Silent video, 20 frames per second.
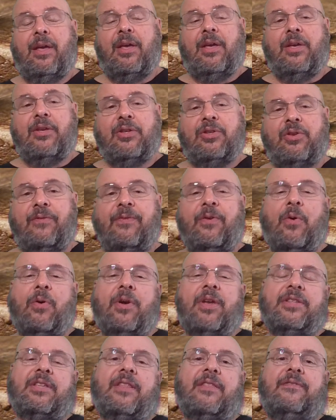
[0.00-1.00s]
So
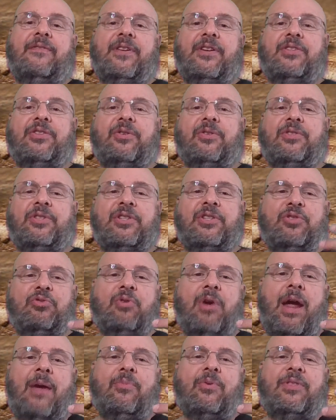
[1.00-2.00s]
focus on the visual.
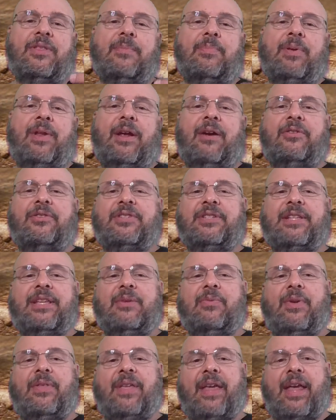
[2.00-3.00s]
Describe what the players
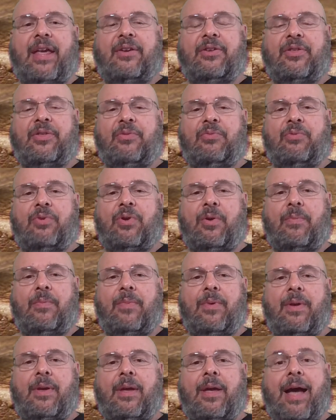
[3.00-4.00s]
see when they enter the room.
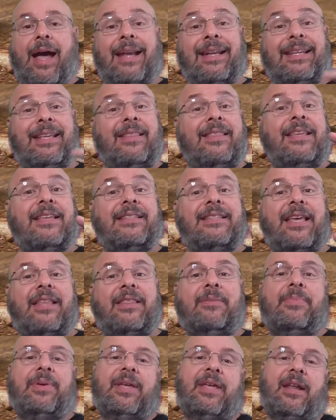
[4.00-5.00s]
I did this
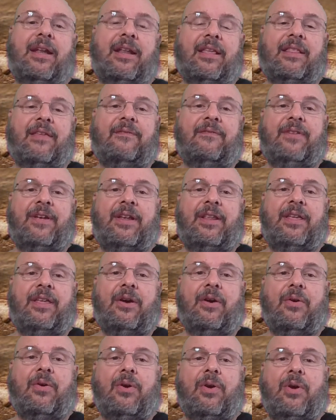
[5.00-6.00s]
at the beginning of the
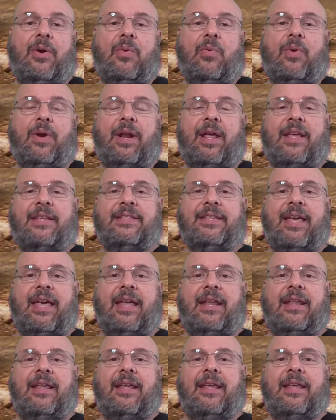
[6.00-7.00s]
video when I said,